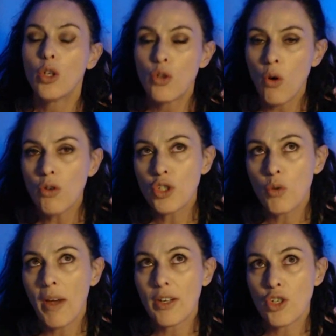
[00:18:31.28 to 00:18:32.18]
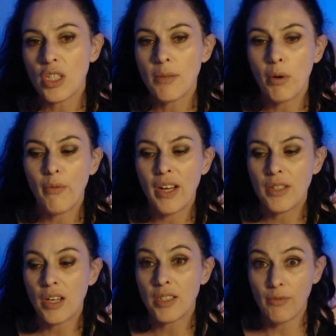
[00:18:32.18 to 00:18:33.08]
not to actually
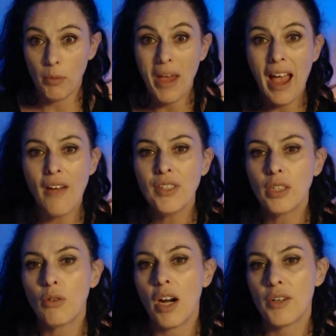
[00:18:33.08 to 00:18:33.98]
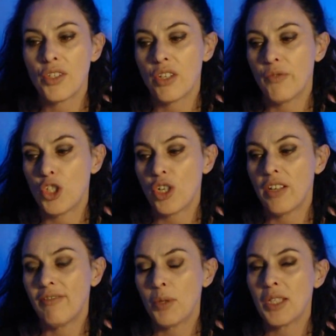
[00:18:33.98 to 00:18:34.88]
prevent us from having the greatest of
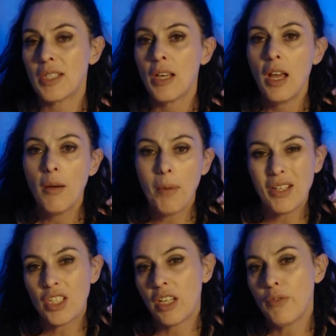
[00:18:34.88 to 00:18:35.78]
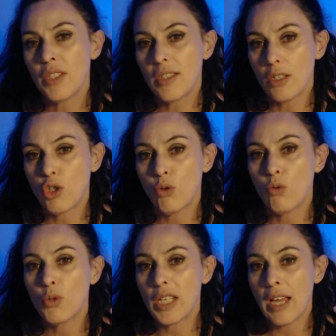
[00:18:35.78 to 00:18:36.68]
achievements, but to give us the
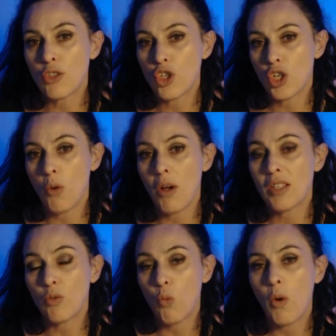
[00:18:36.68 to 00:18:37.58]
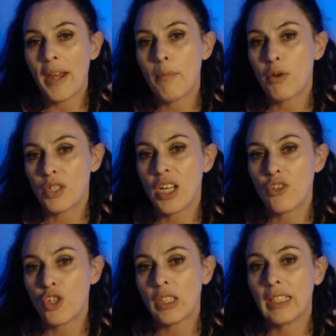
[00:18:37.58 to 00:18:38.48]
tools and show us where
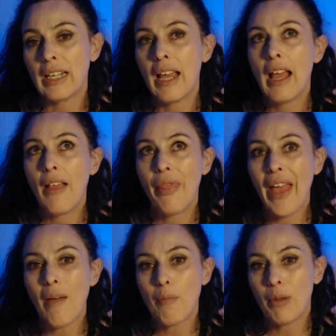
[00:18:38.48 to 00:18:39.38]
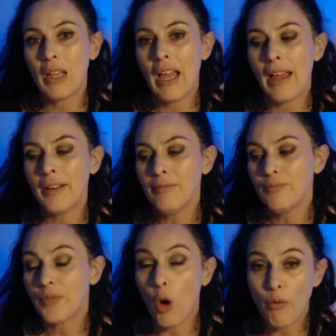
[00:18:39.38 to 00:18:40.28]
potentially that plan
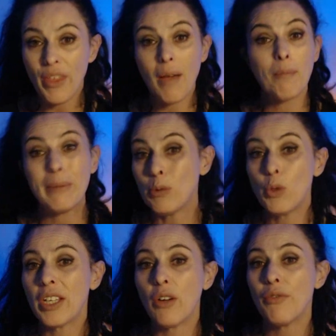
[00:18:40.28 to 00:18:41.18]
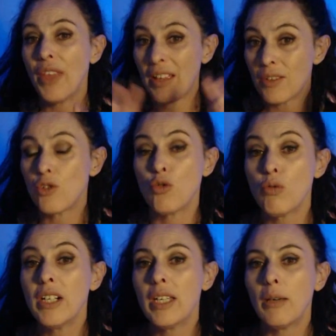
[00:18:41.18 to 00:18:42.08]
of that building of that
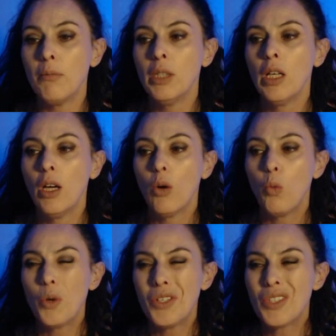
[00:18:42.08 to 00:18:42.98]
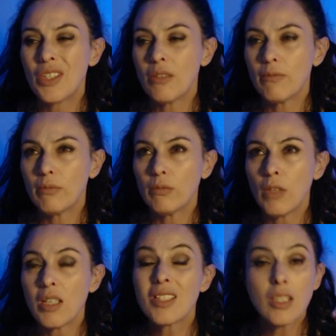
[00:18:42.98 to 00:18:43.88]
dream was
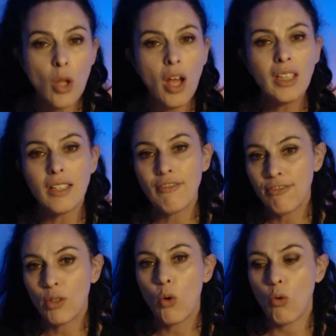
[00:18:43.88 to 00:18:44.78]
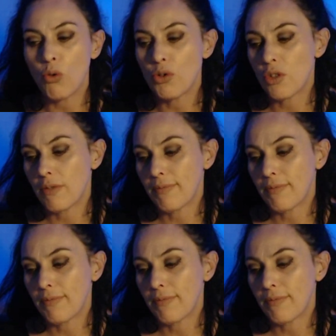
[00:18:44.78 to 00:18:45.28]
slightly flawed.